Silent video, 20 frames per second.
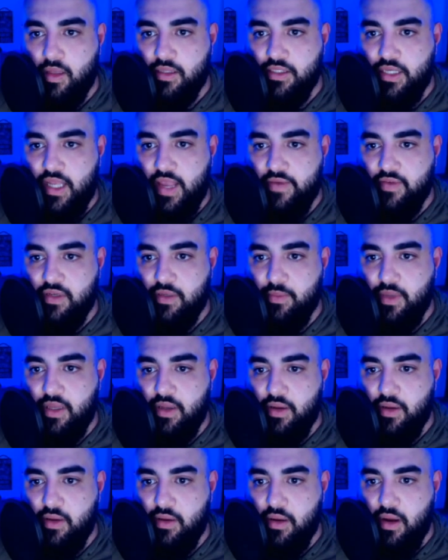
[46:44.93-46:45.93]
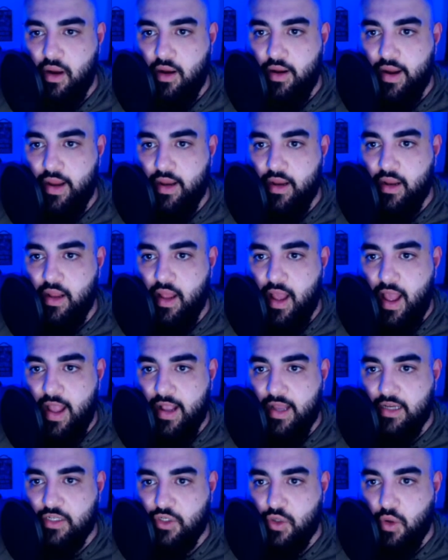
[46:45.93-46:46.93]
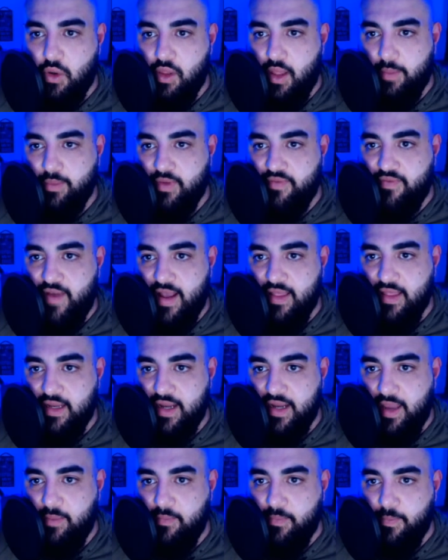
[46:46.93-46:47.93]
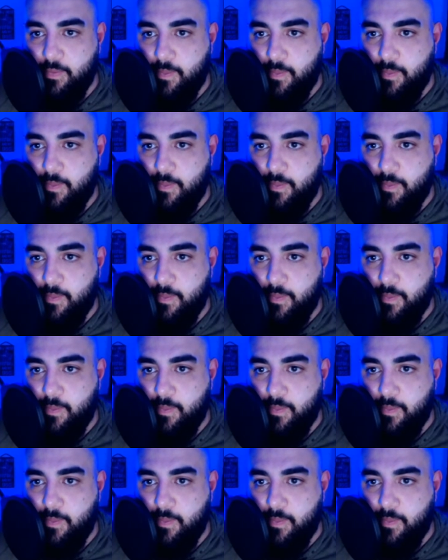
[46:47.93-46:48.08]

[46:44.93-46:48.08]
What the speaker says: gave it to me. All right. I got to scroll up to find the name.